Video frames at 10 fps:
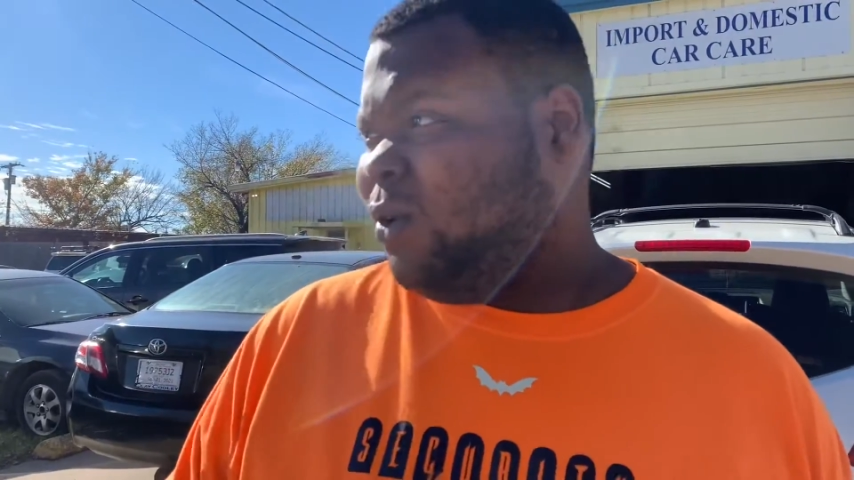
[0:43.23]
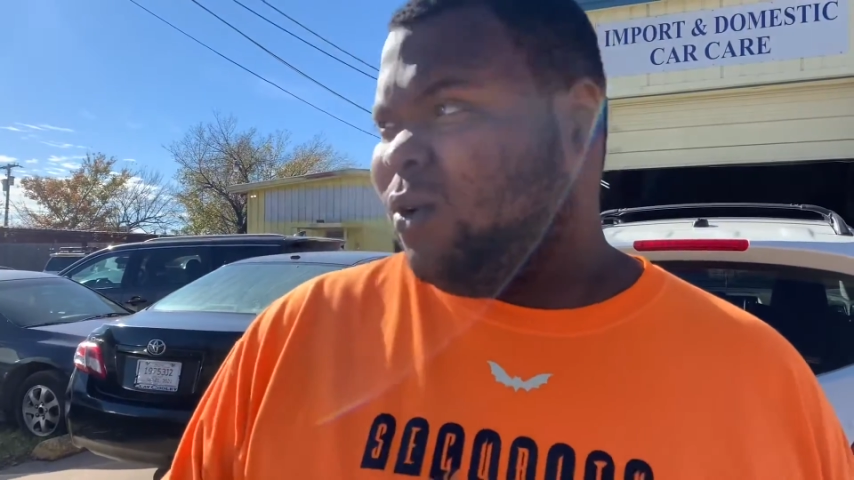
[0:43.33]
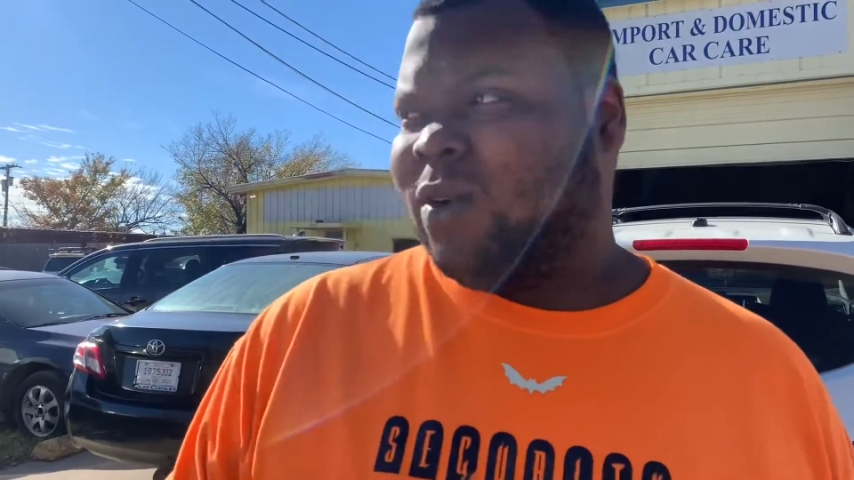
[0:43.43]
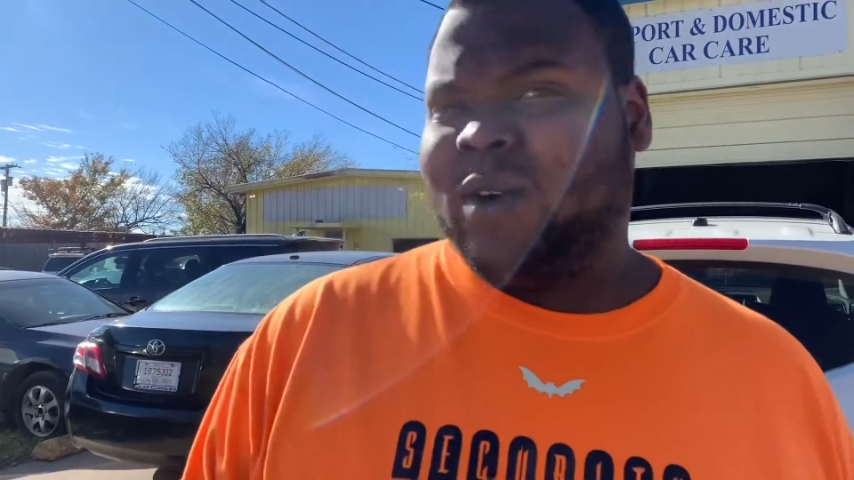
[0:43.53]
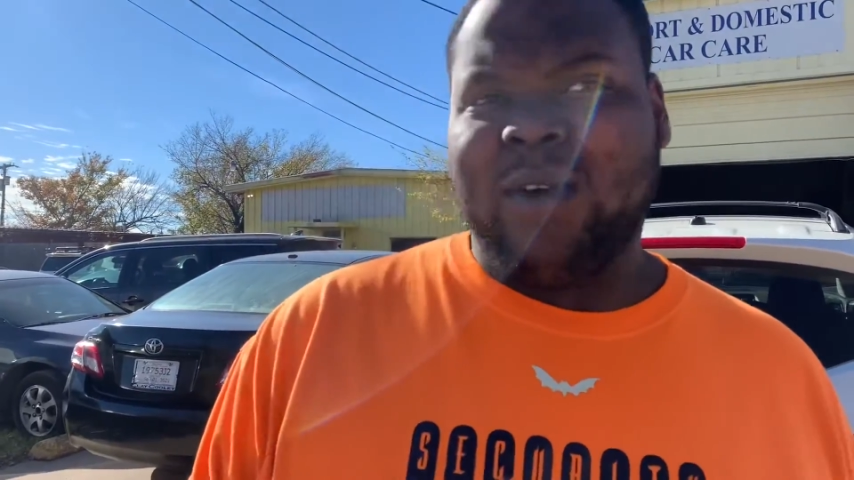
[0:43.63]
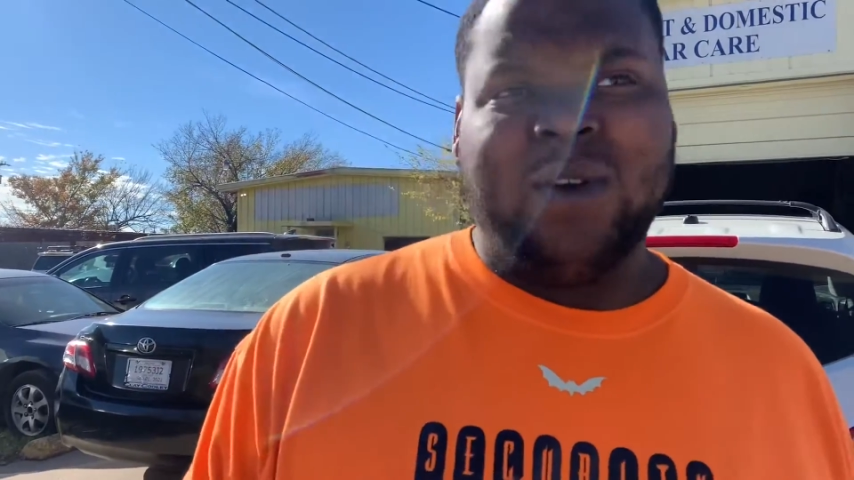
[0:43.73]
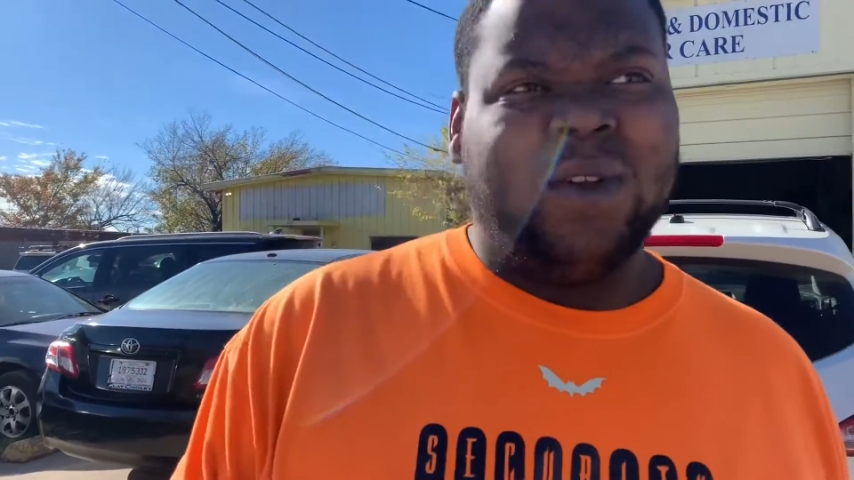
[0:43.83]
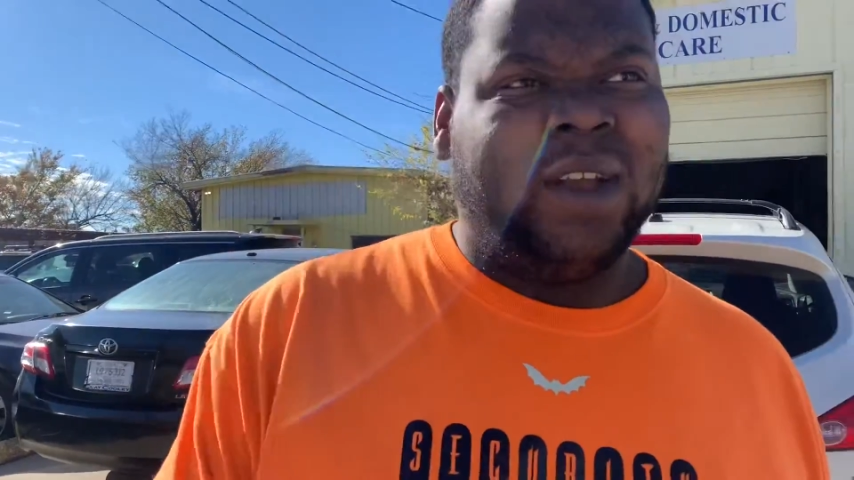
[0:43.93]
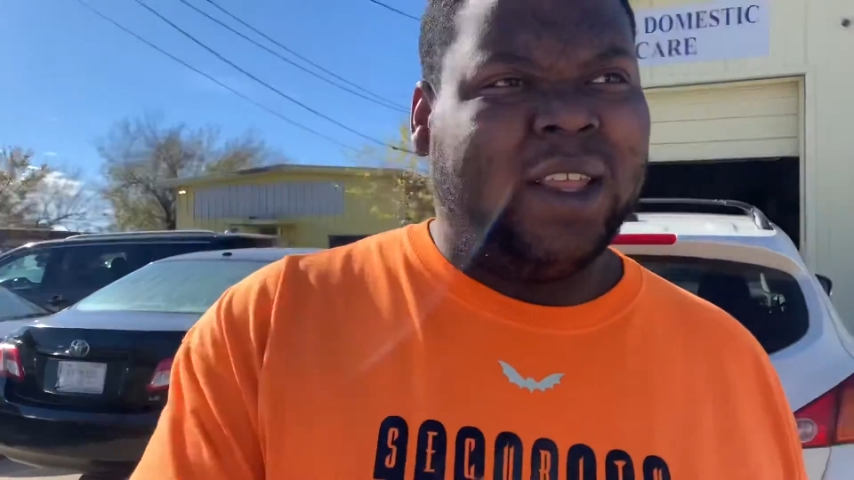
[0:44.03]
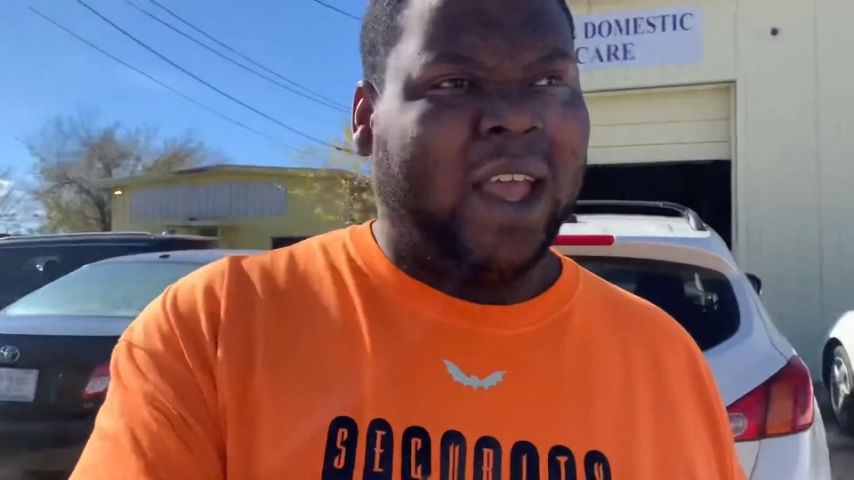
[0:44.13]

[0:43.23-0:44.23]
Oh, look at